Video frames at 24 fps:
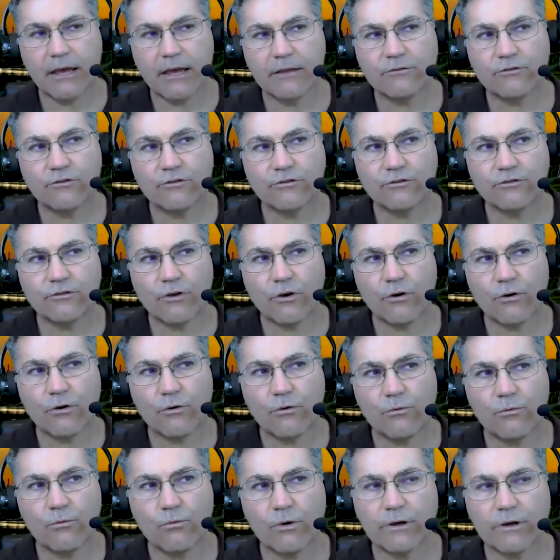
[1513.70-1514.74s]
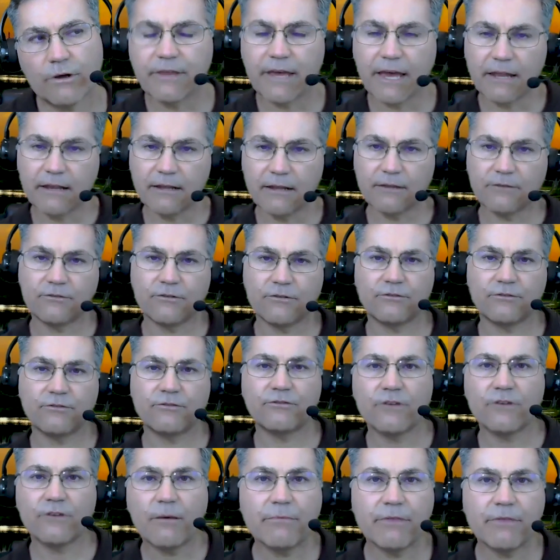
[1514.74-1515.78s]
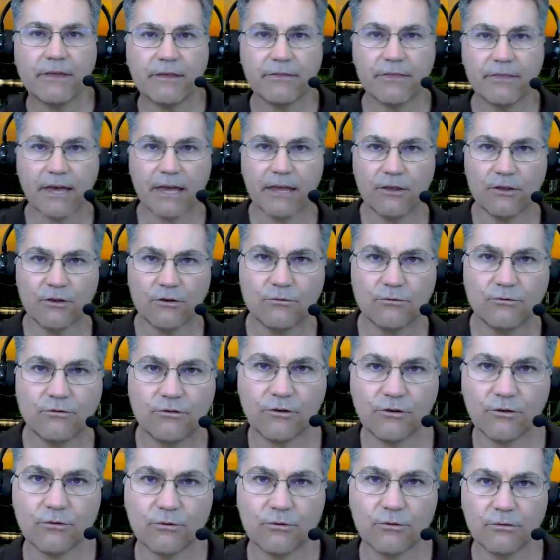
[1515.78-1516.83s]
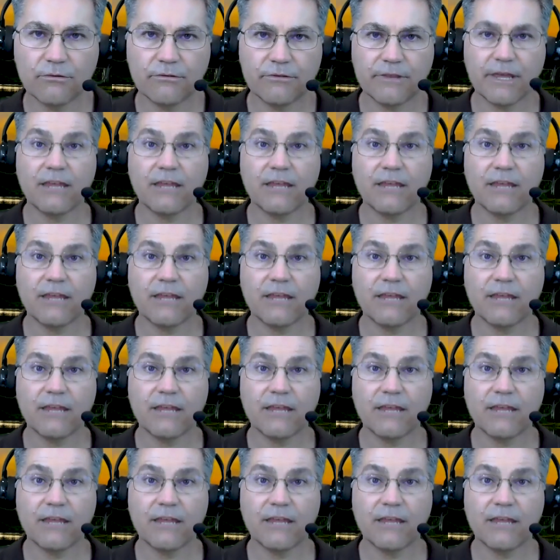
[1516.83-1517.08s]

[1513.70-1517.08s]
And so what that is something that you do,